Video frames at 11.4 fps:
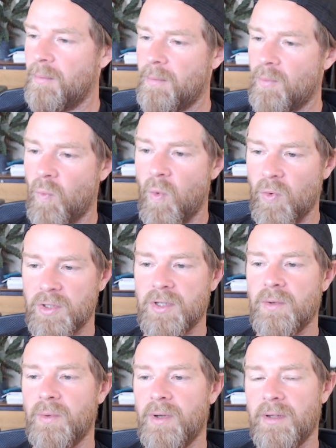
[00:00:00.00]
water
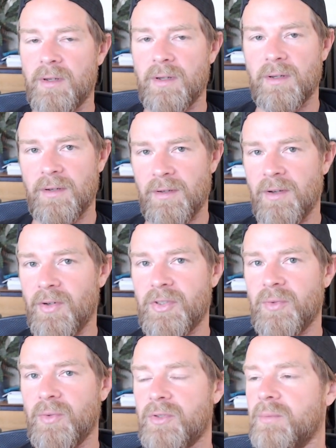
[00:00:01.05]
cooling looks
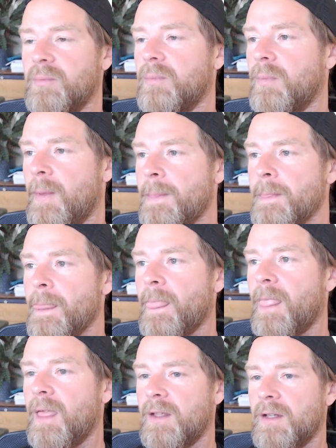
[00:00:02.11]
awesome.
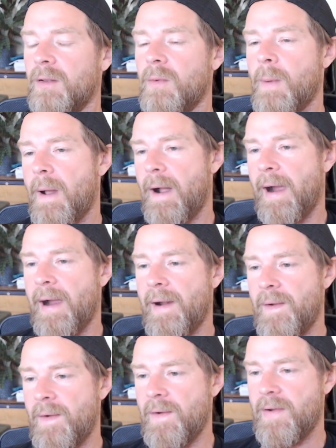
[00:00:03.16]

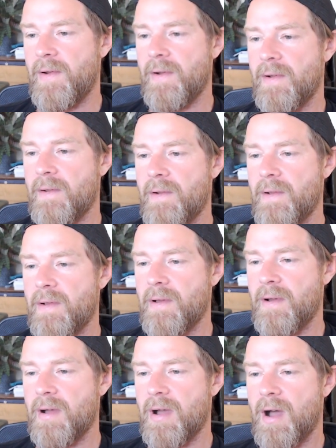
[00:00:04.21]
And
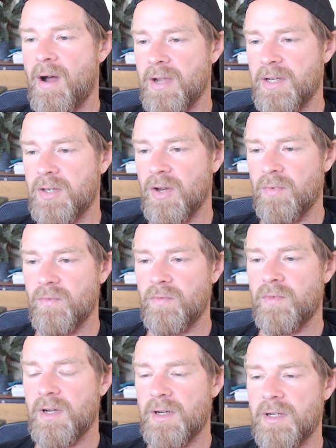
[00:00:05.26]
I don't
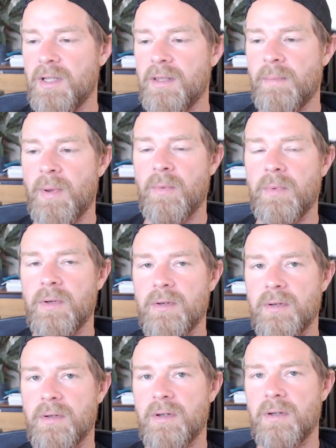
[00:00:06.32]
really, at the moment,
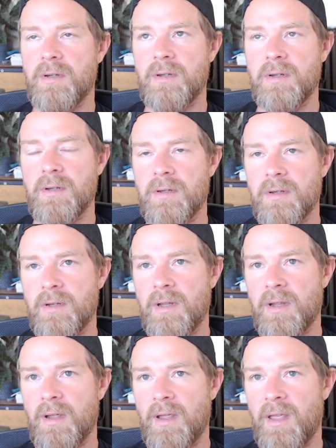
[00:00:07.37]

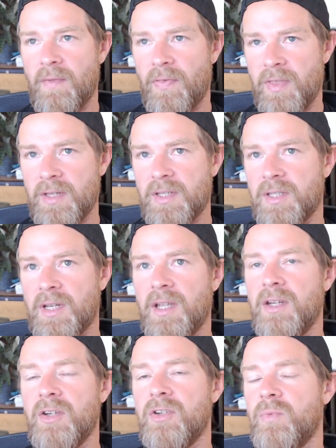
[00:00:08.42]
at this
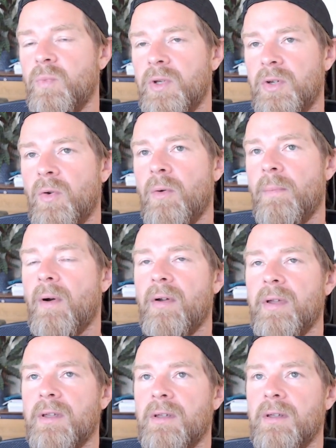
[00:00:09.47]
stage, when you're
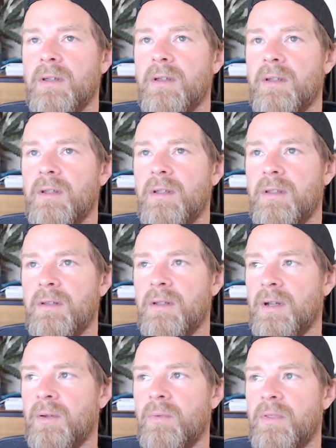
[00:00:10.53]
buying,
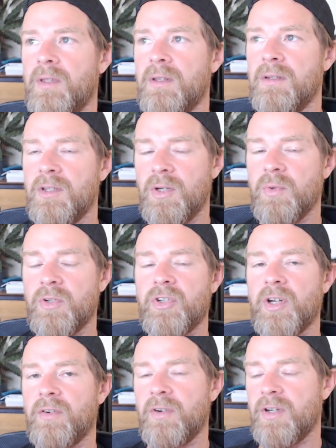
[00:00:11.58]
the newest
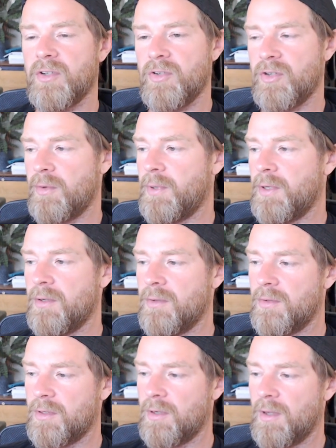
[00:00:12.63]
generation GPUs,